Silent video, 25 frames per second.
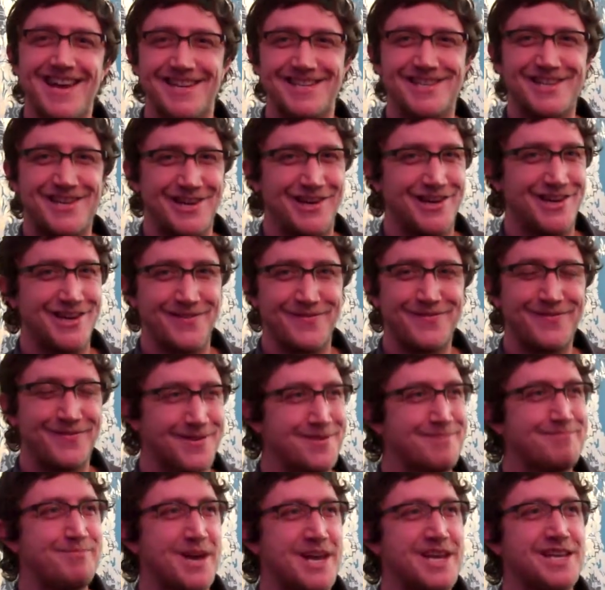It's kind of,
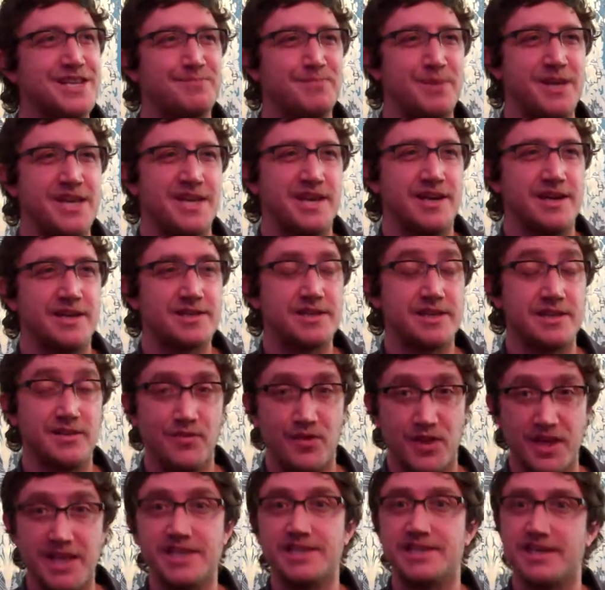it pays peanuts, and
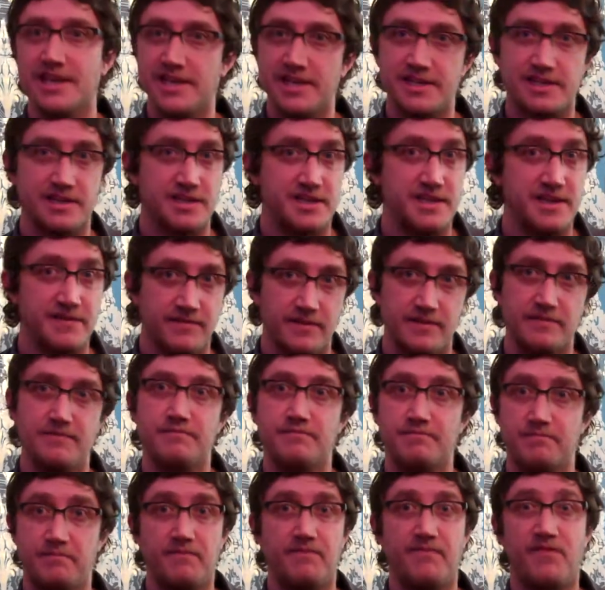these days it's even
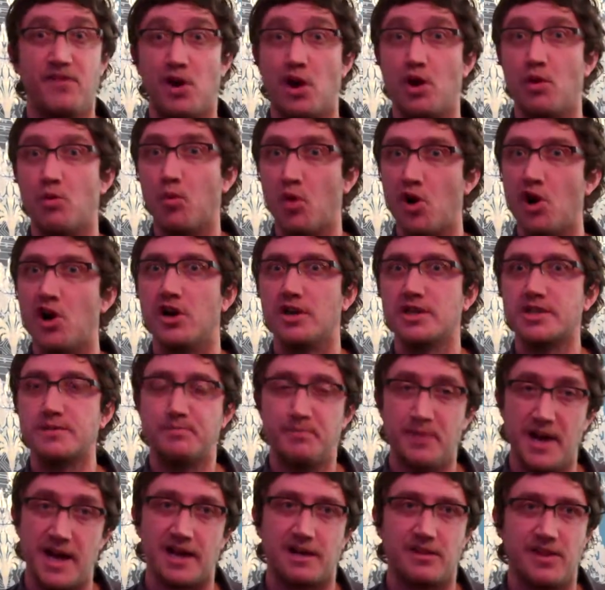far
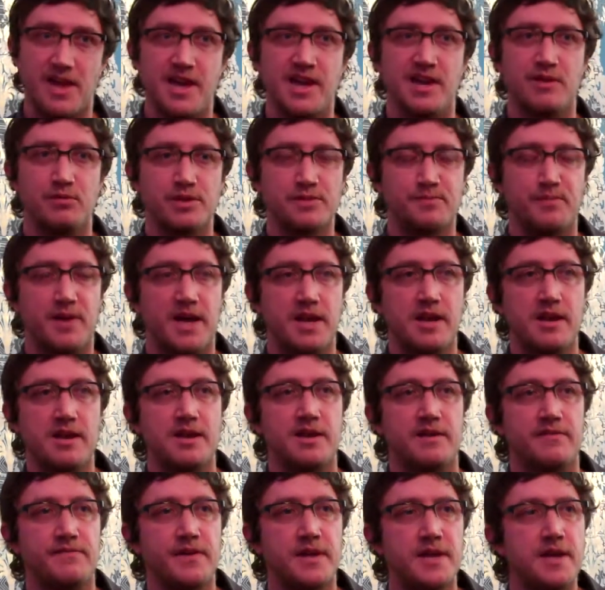worse. Back then it was bad
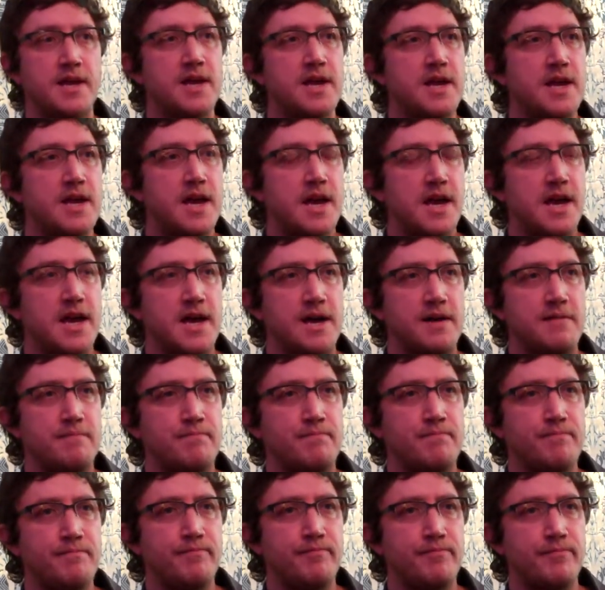enough.
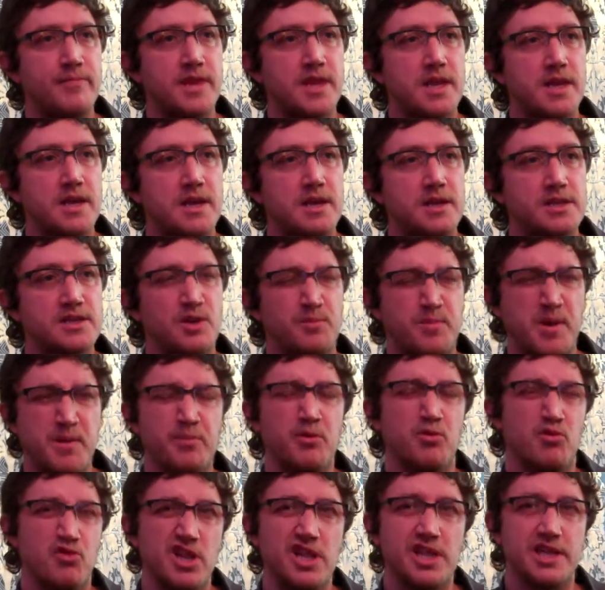Um, so
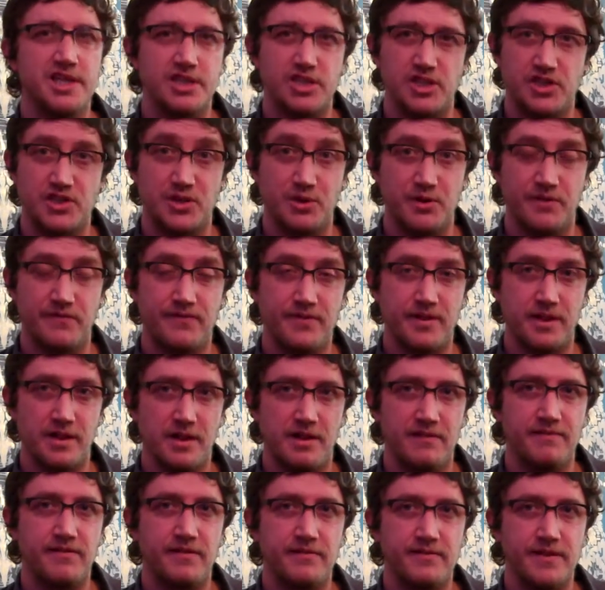people really just do it for
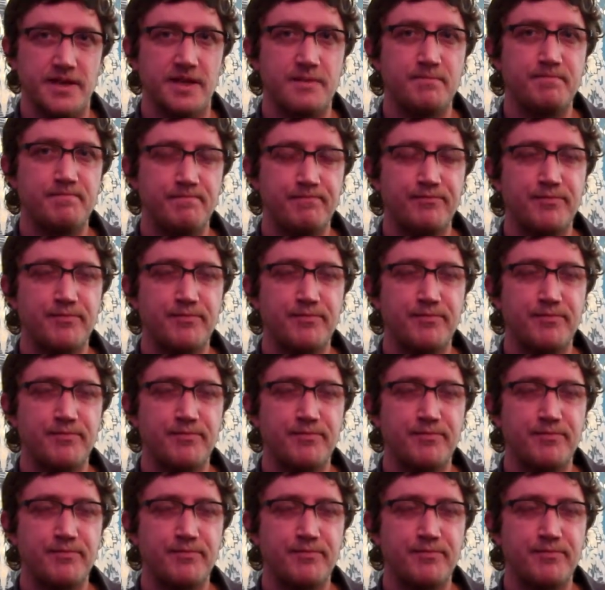the love of it.